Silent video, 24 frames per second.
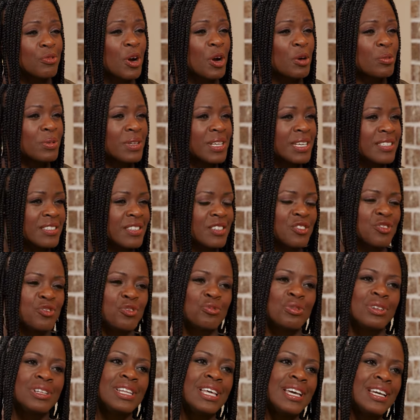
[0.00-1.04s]
wrong places to
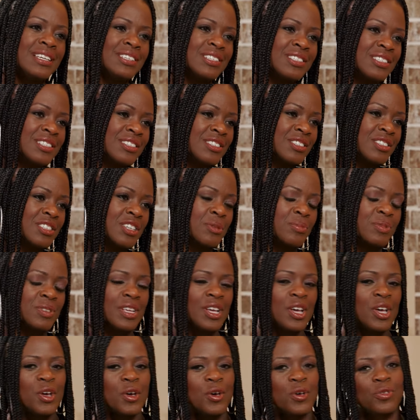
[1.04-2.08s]
relationships,
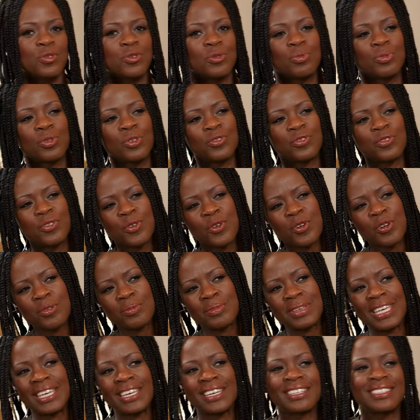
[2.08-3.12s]
through
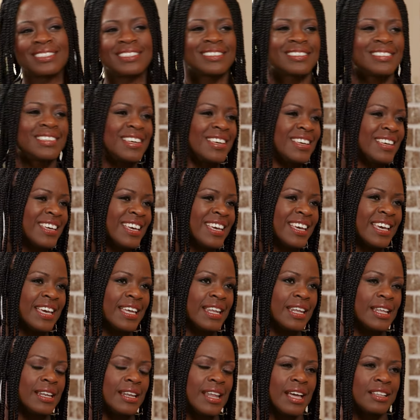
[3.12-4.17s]
performing and singing.
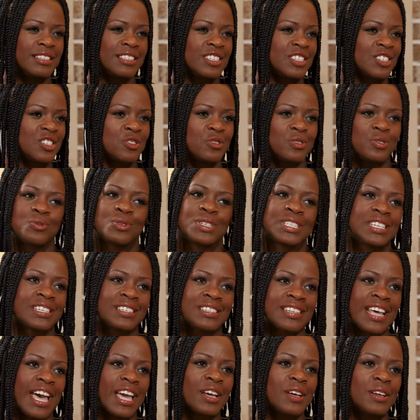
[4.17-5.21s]
And then that just was a
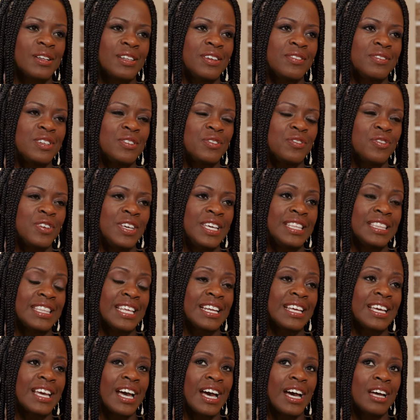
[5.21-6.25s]
cycle of defeat
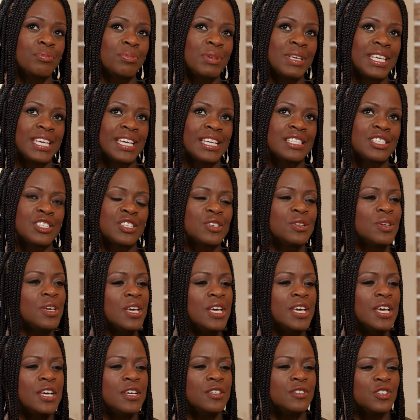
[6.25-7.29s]
that God began to
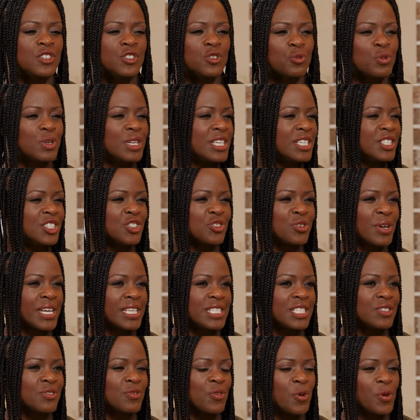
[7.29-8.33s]
just
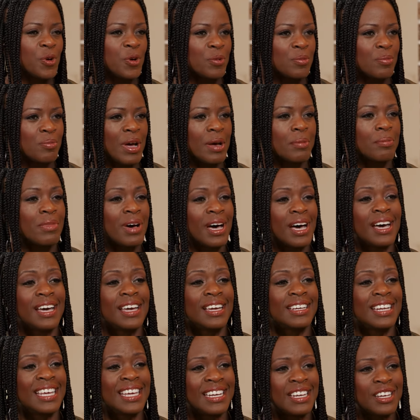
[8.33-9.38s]
re-transform my
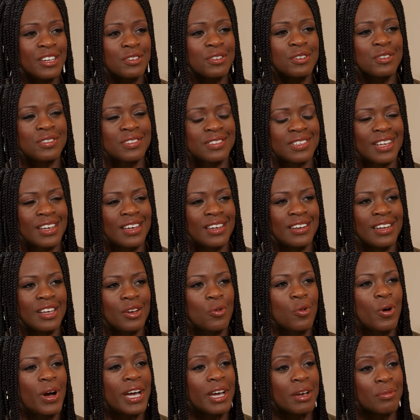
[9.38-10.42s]
mind mm. understanding
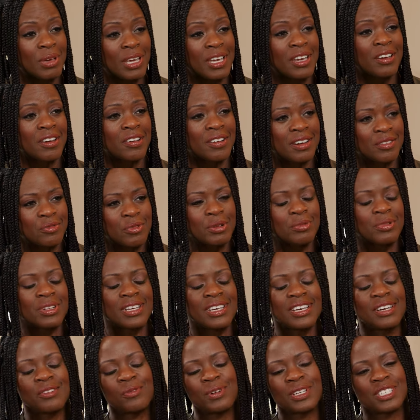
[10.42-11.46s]
why I'm here and what,
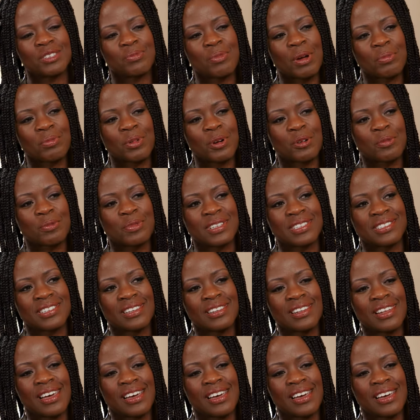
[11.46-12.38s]
what's my purpose in